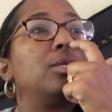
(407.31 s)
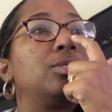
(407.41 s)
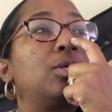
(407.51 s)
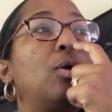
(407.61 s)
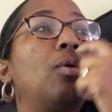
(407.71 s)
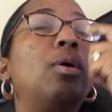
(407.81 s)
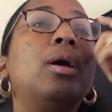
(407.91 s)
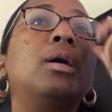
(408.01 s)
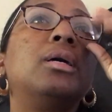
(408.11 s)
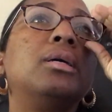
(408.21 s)
So
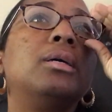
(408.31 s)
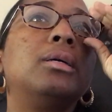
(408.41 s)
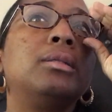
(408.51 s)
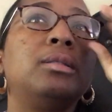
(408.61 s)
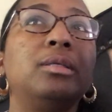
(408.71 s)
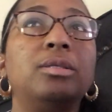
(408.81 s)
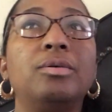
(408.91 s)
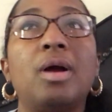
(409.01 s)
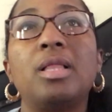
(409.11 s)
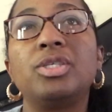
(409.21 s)
the
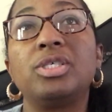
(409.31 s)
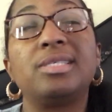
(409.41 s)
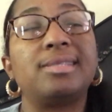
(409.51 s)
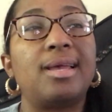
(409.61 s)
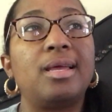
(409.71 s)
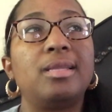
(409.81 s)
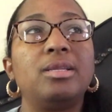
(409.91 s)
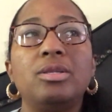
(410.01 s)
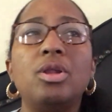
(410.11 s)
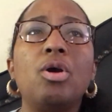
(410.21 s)
neurologist said,
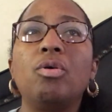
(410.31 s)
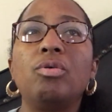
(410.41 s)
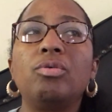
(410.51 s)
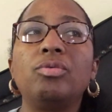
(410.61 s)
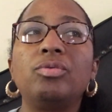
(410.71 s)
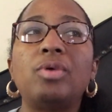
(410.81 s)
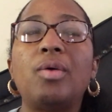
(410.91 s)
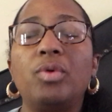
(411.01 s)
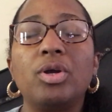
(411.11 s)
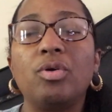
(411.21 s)
"No,
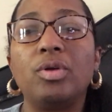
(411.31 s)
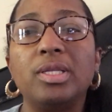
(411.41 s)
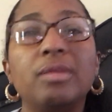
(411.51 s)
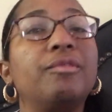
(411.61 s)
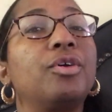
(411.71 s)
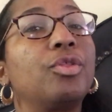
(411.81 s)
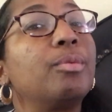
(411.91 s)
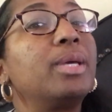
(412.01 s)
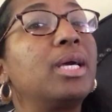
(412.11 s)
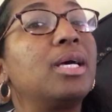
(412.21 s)
I want to go a little further,"
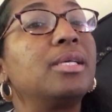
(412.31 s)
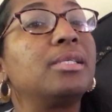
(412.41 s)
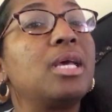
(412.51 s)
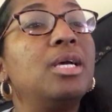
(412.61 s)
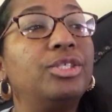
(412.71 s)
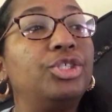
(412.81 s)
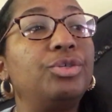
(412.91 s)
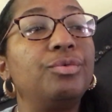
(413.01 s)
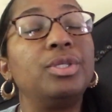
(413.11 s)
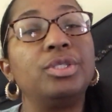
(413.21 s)
because she